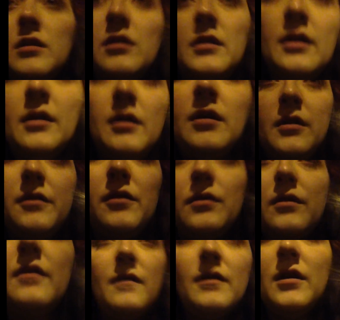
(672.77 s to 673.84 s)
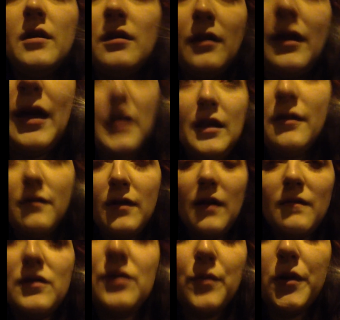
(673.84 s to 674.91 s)
And so I kind of
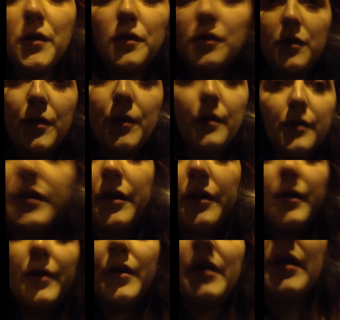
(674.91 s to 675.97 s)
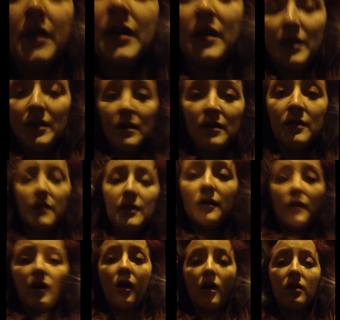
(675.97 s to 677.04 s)
have someone to talk to
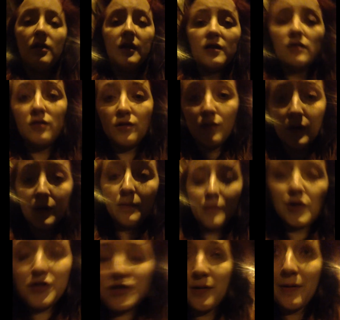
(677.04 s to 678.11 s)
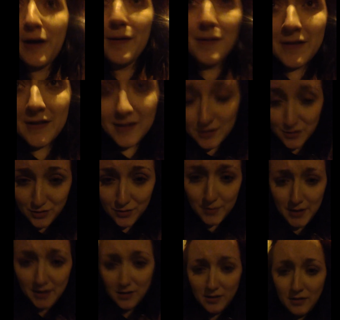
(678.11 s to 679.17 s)
that can't like do much about the
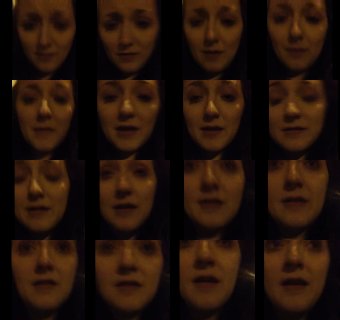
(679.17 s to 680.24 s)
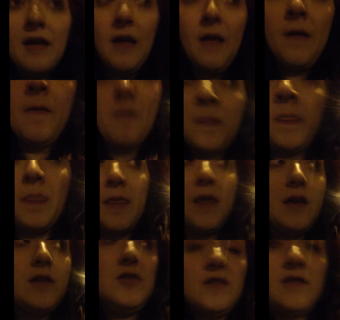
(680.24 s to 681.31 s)
situation, if that makes sense.
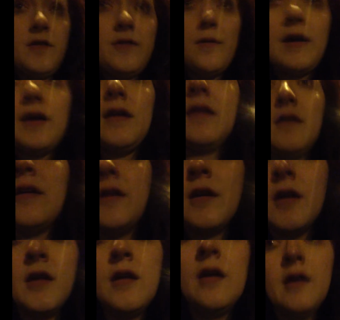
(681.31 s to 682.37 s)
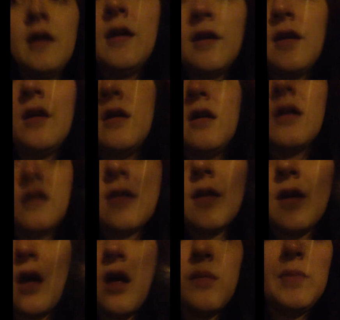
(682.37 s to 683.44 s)
Like, just so I can
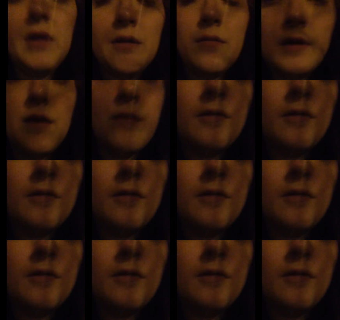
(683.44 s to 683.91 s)
garble away